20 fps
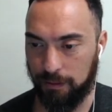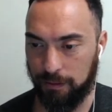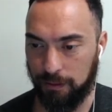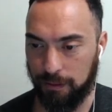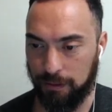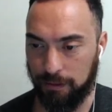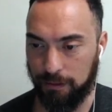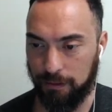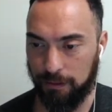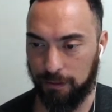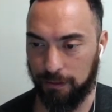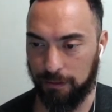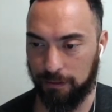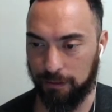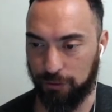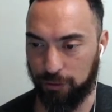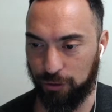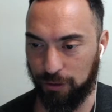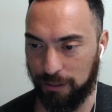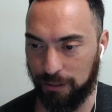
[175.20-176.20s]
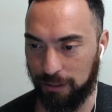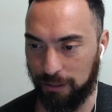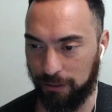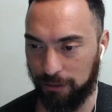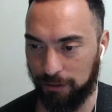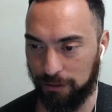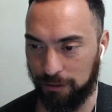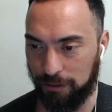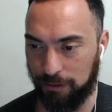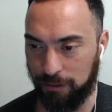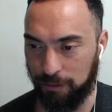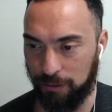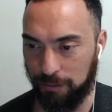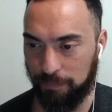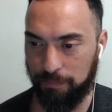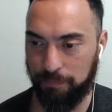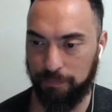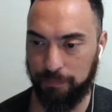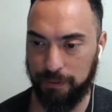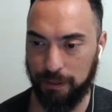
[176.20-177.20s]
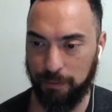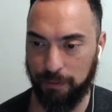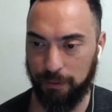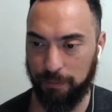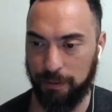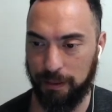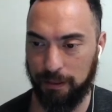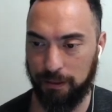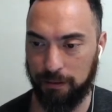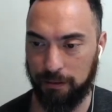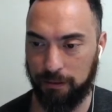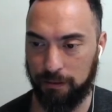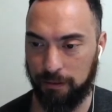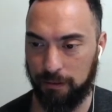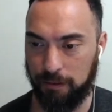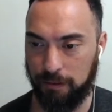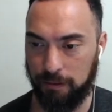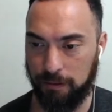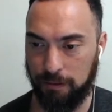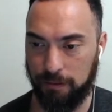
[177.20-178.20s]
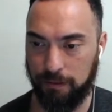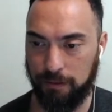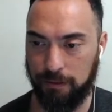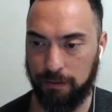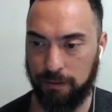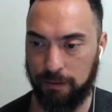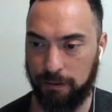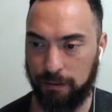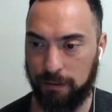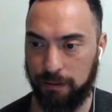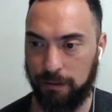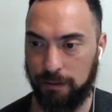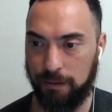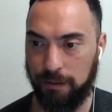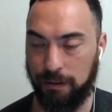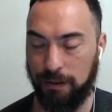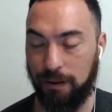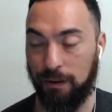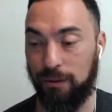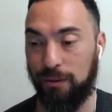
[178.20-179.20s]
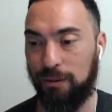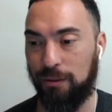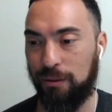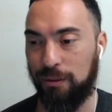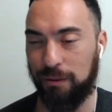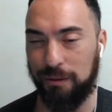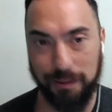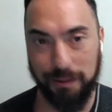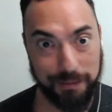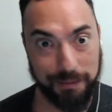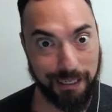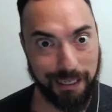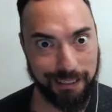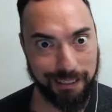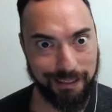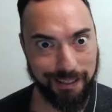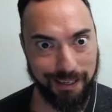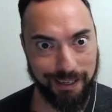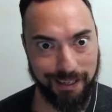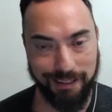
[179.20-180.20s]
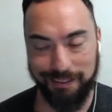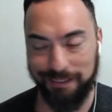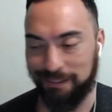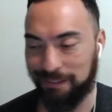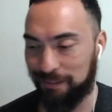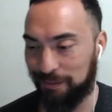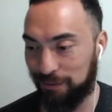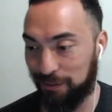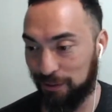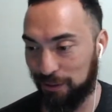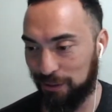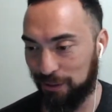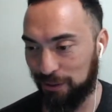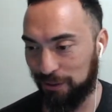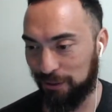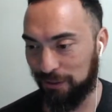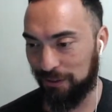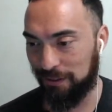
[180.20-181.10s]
I think the trick here is to do a double bounce. Ooh, something like that for sure.